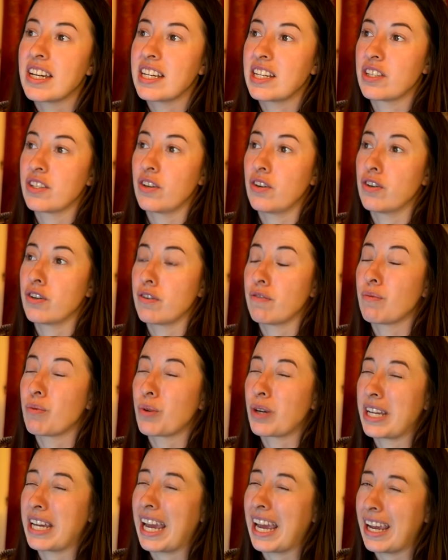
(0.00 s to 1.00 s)
It is on
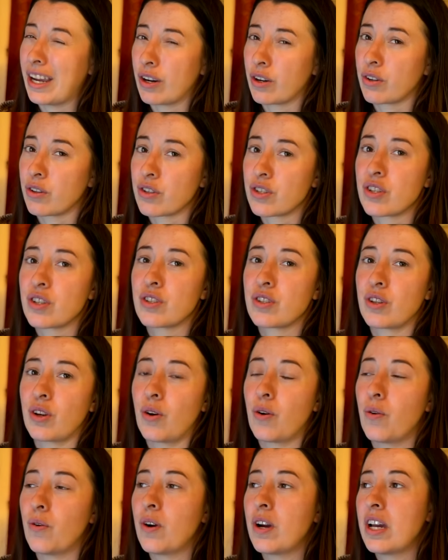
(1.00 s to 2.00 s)
40 acres,
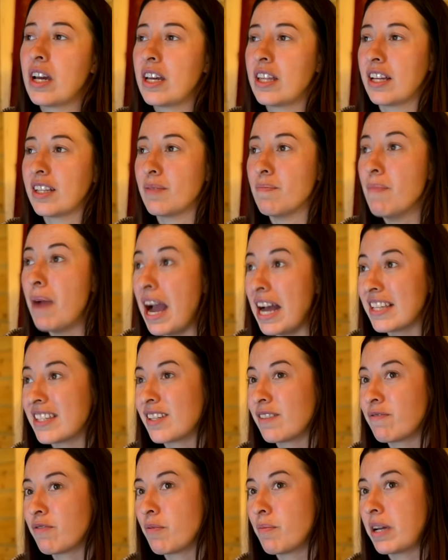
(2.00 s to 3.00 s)
so that's
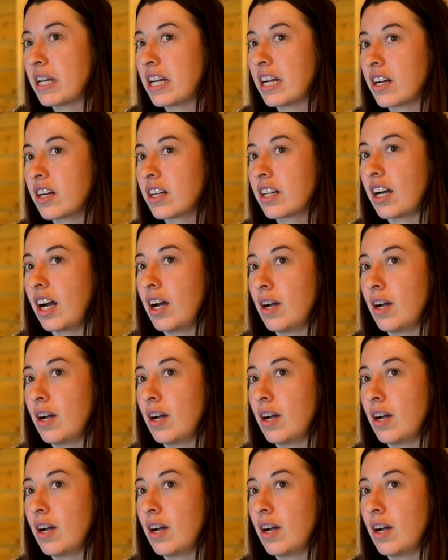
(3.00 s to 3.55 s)
massive for me and Eric.